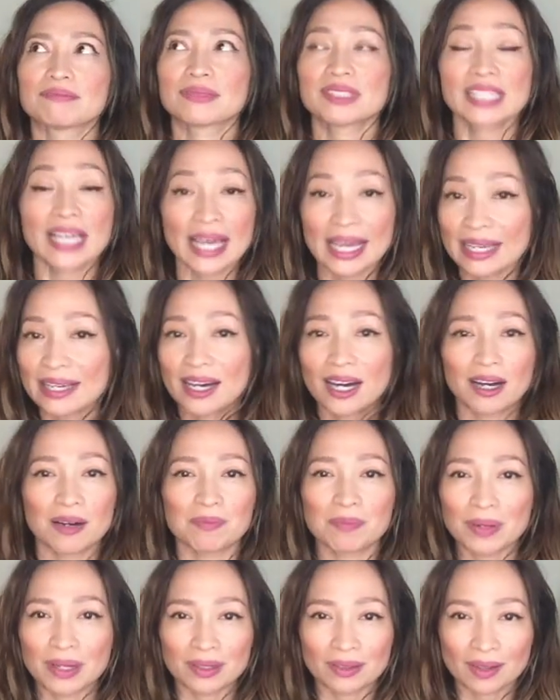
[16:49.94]
take
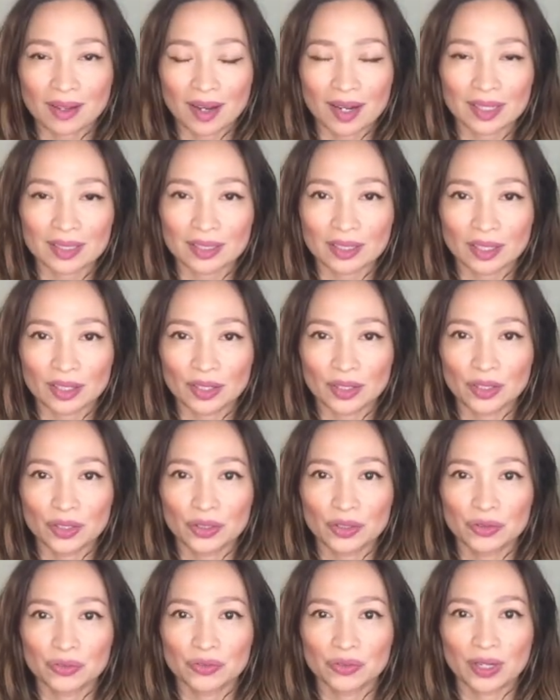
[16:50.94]
up a lot
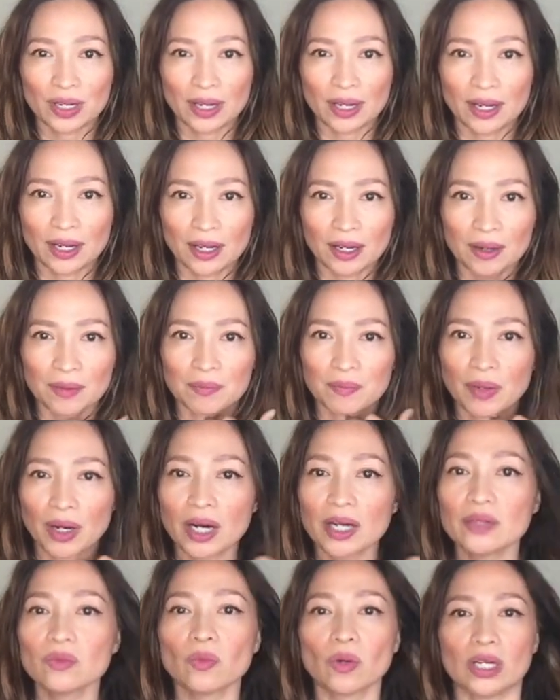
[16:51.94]
of
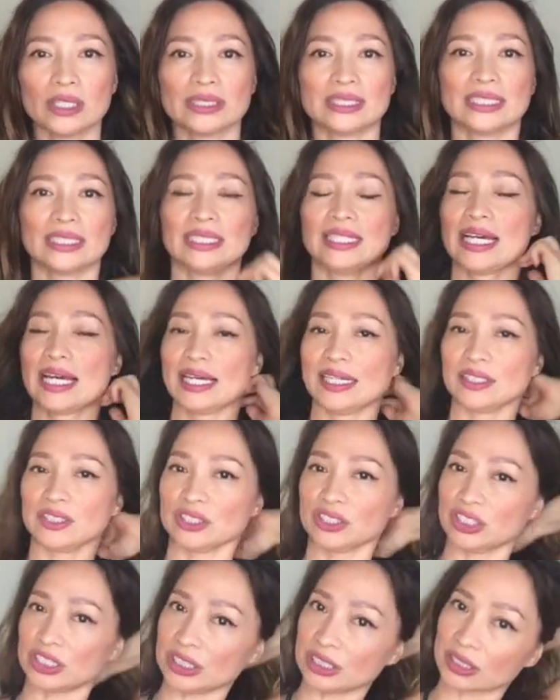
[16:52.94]
unwanted
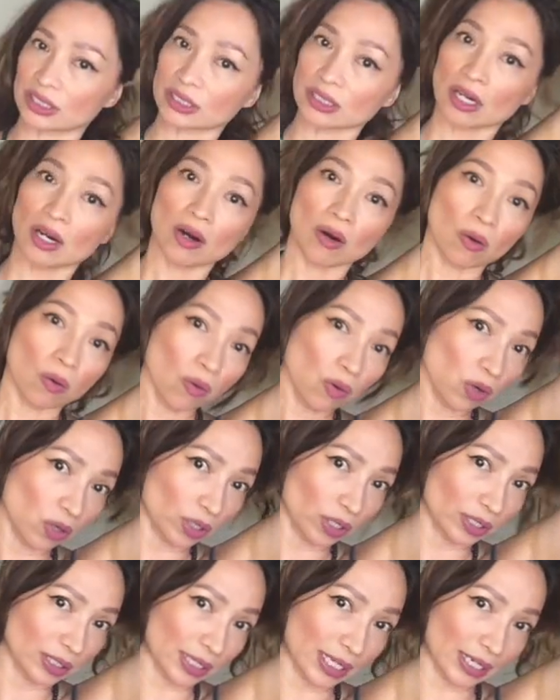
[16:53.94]
energies.
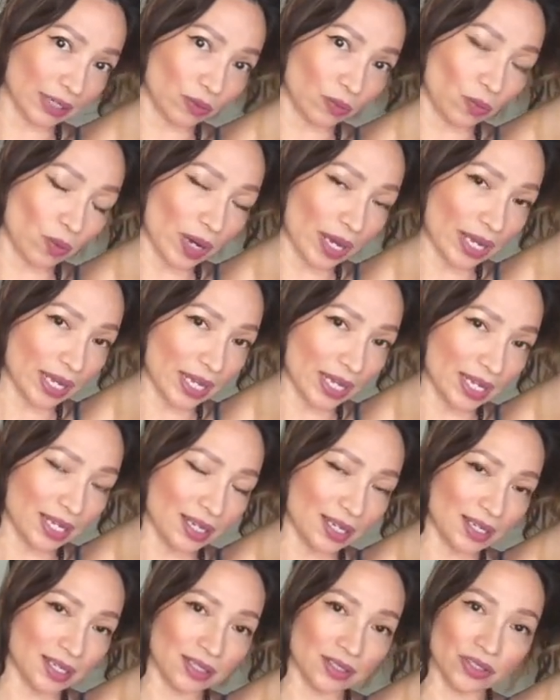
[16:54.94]
Or like
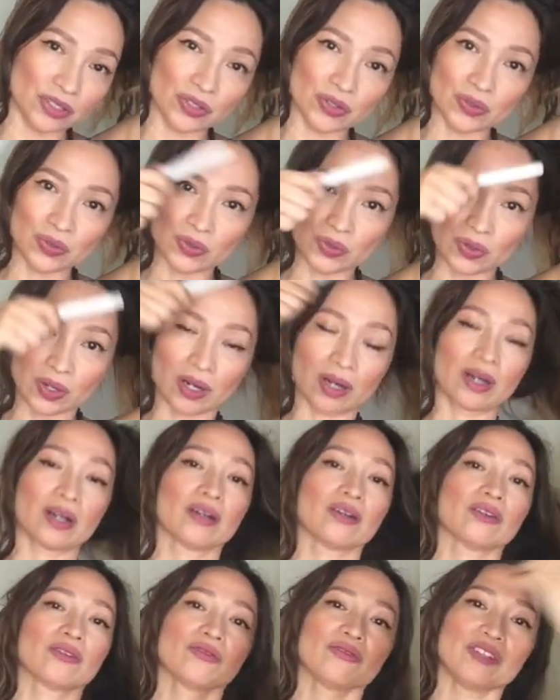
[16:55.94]
when you
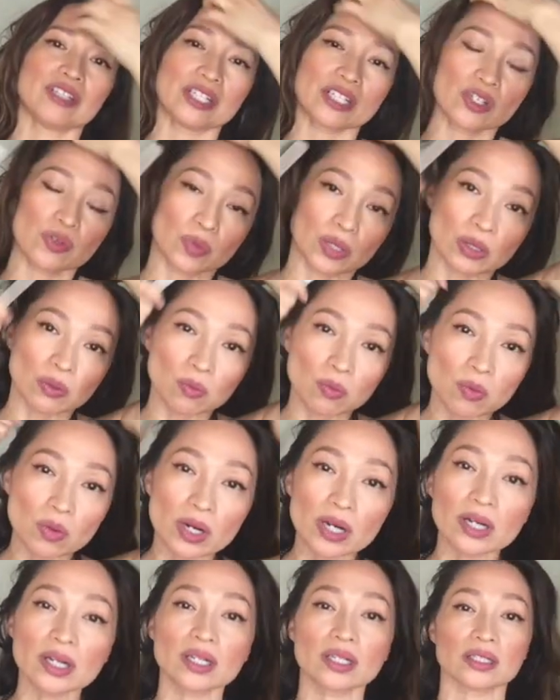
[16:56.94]
are finished with
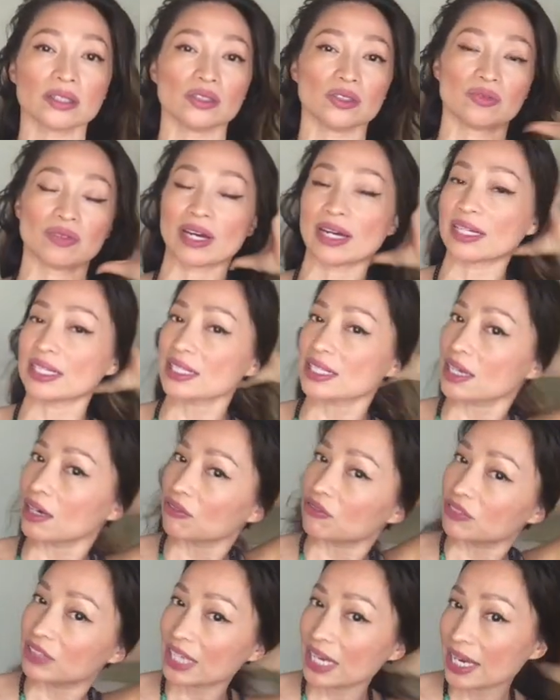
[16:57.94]
work and you've had a
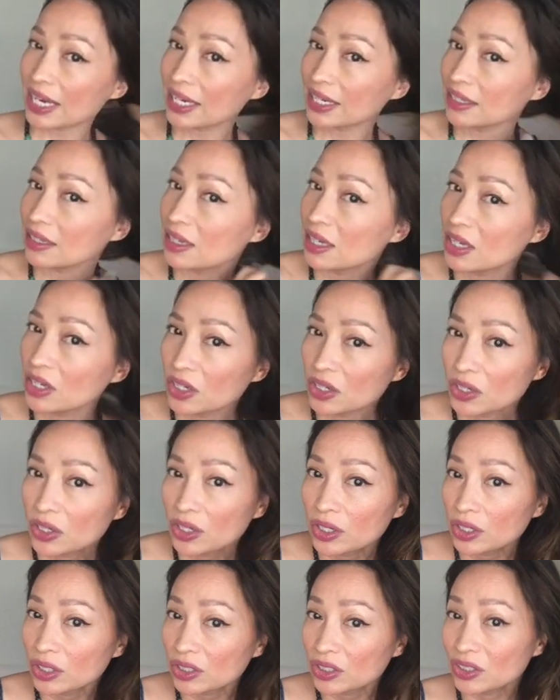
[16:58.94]
tough day,
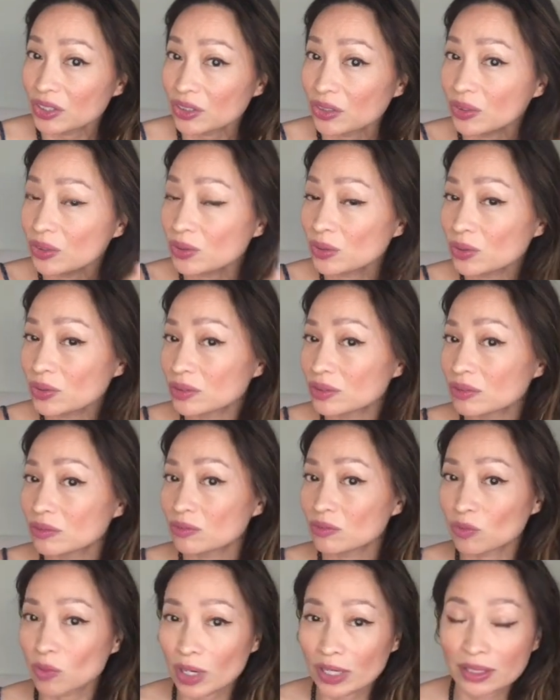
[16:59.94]
you
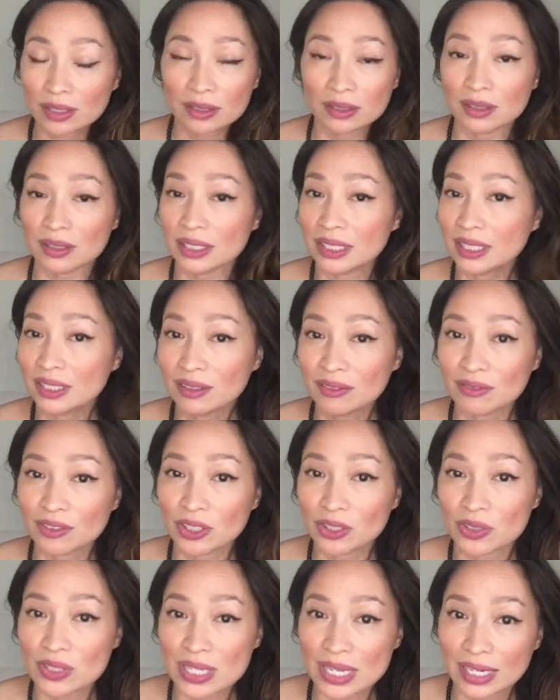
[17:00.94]
want to leave
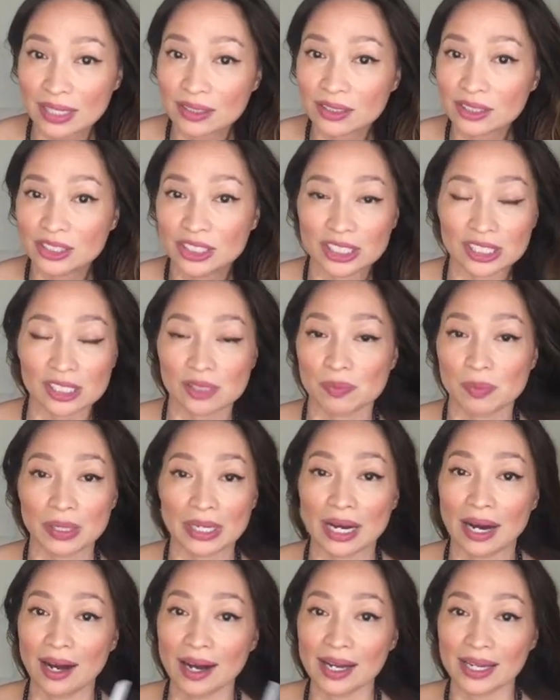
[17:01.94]
those energies
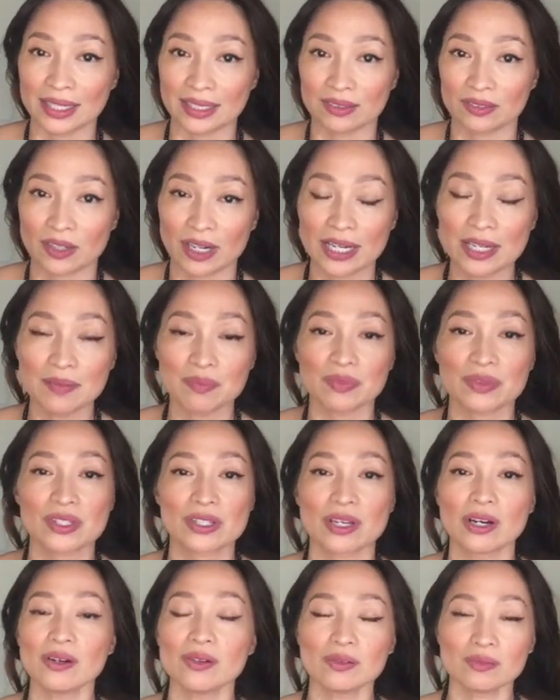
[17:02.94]
behind, right?
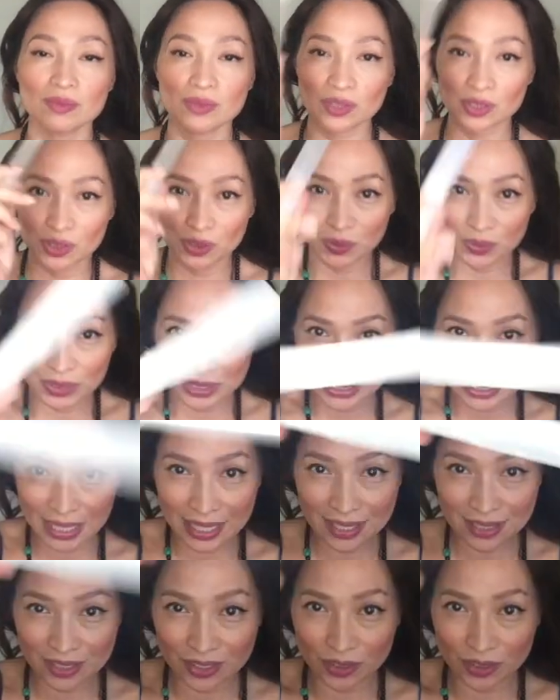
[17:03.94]
So you would take